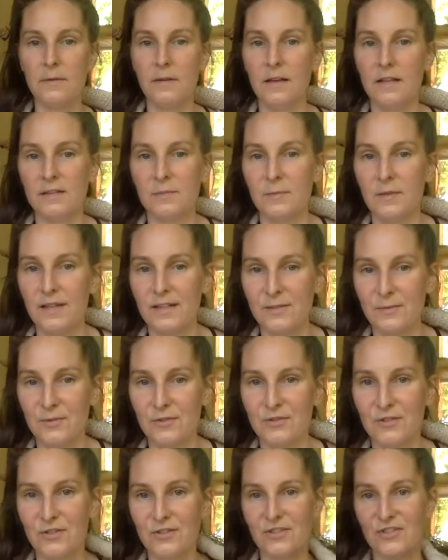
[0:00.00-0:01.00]
As my
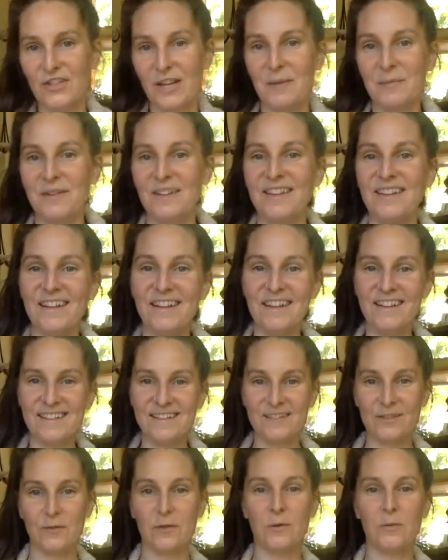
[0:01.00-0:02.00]
sweatshirt's jammed in there,
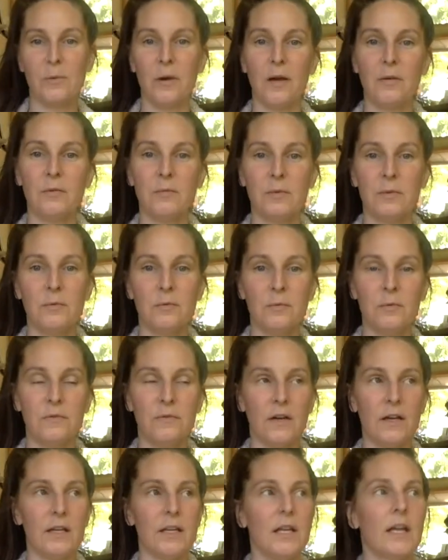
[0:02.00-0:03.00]
so it probably would be
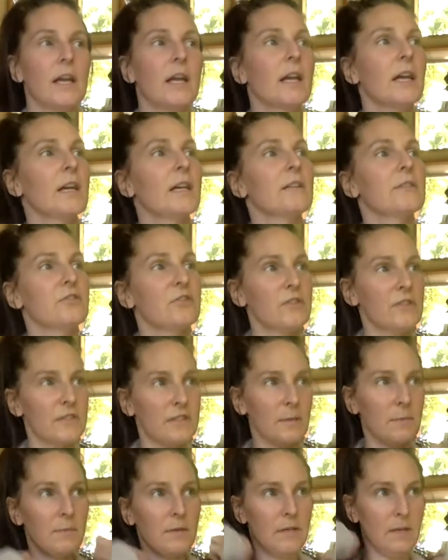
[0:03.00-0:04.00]
fine. There's just
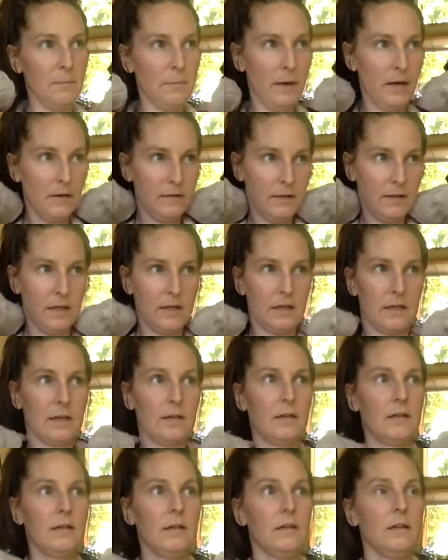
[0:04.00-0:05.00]
something about like
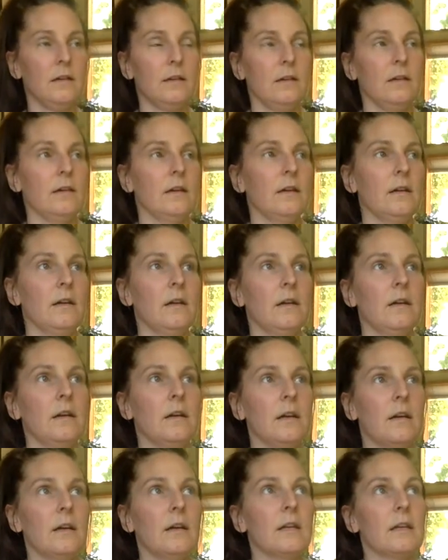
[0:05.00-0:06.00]

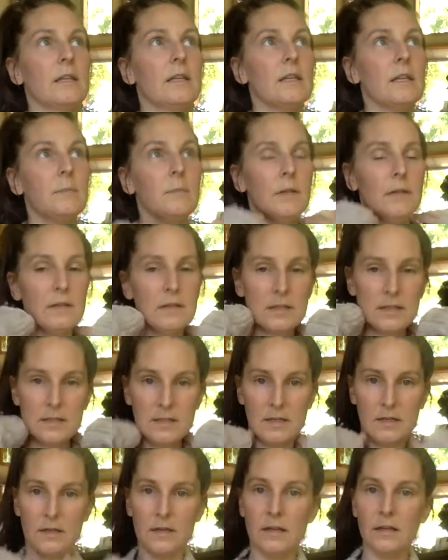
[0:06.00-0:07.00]
keeping this
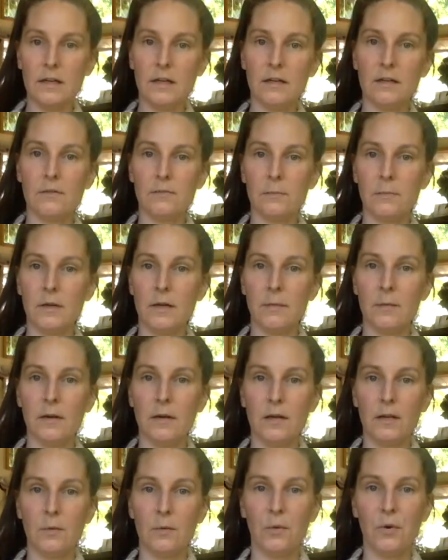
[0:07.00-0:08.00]
area of my
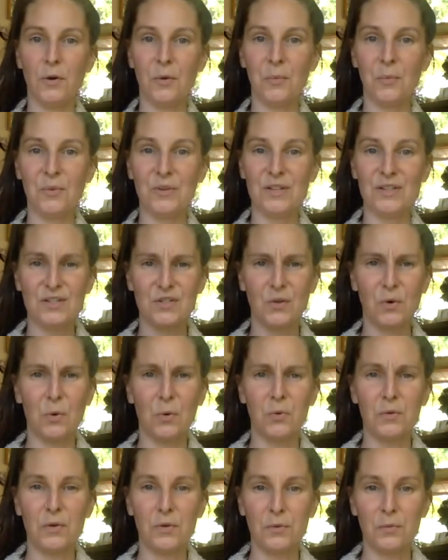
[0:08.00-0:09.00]
body warm when it's
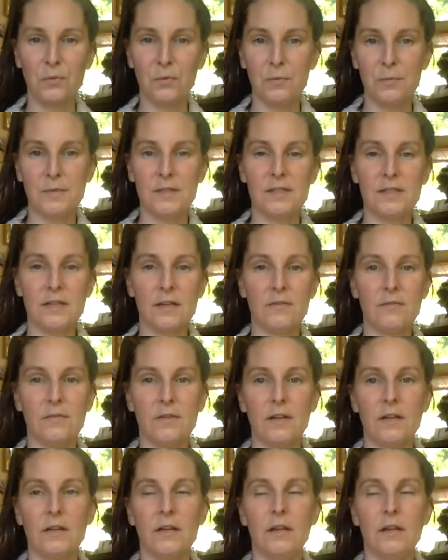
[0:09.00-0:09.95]
cold in the room and stuff that